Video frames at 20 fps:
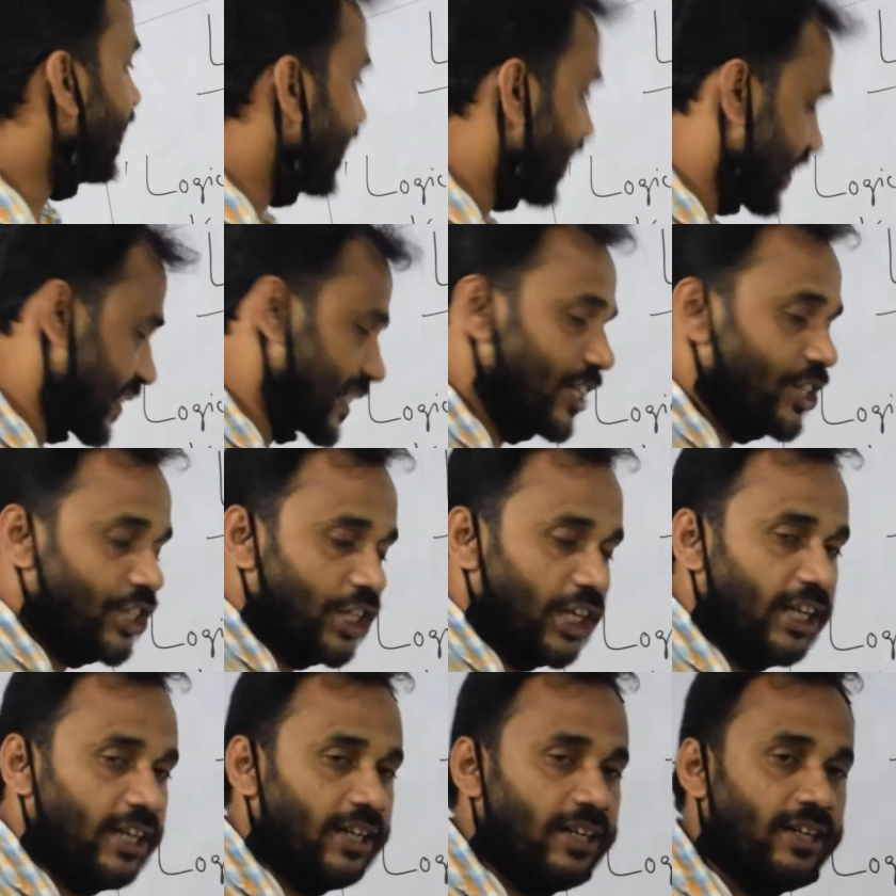
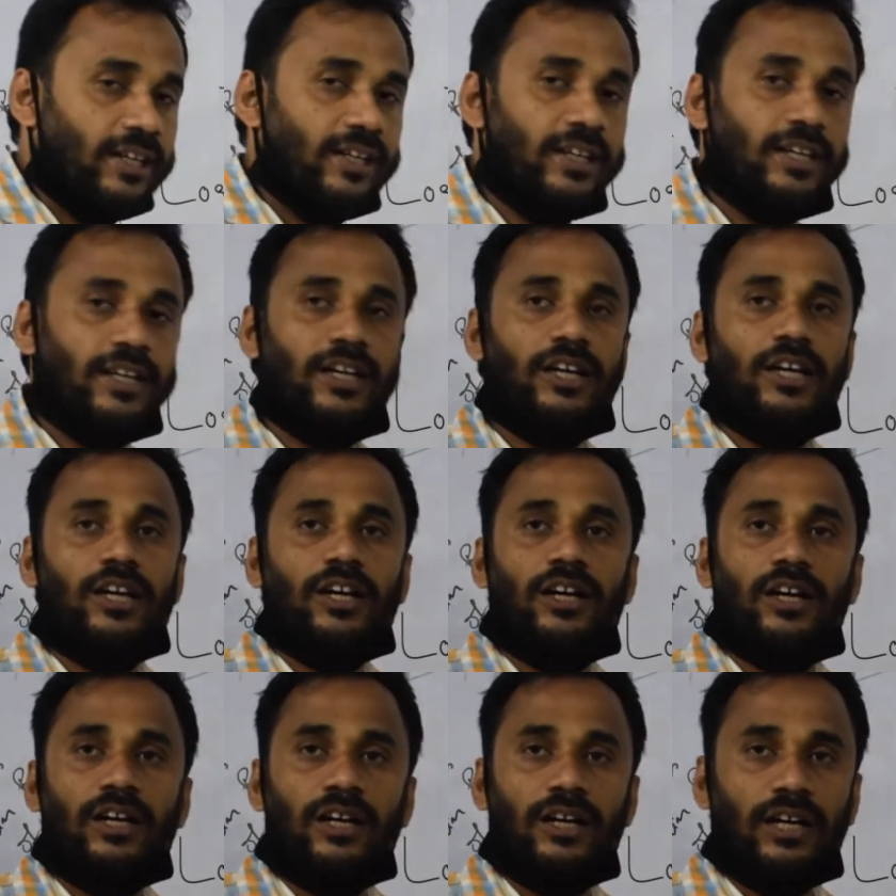discussion
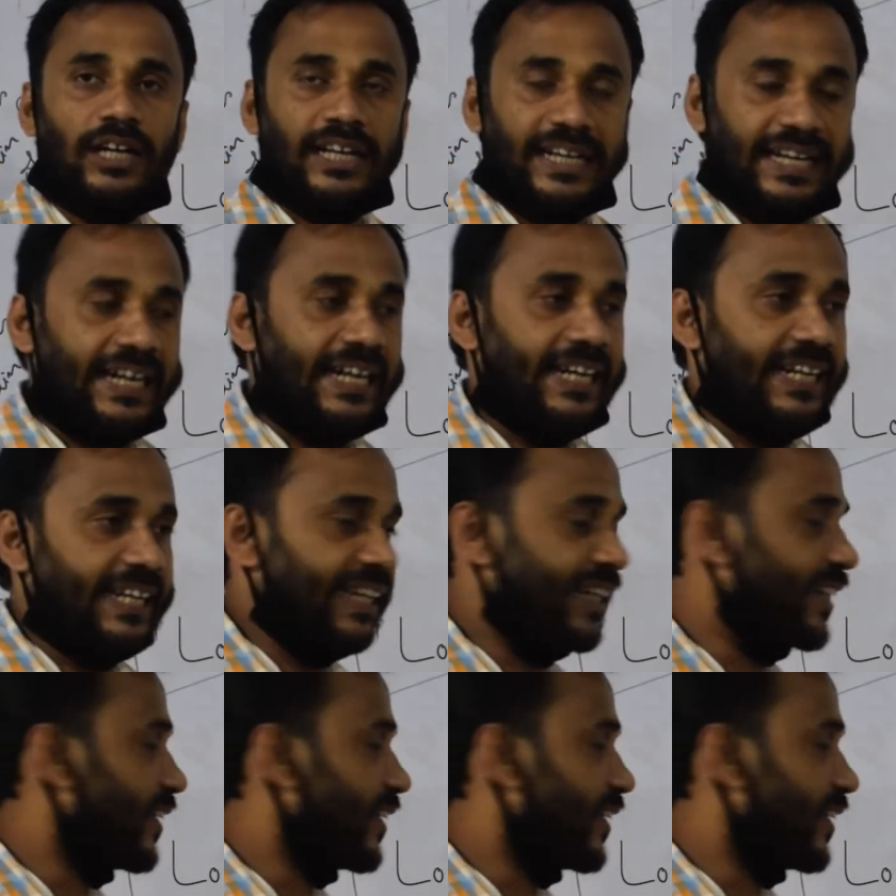regarding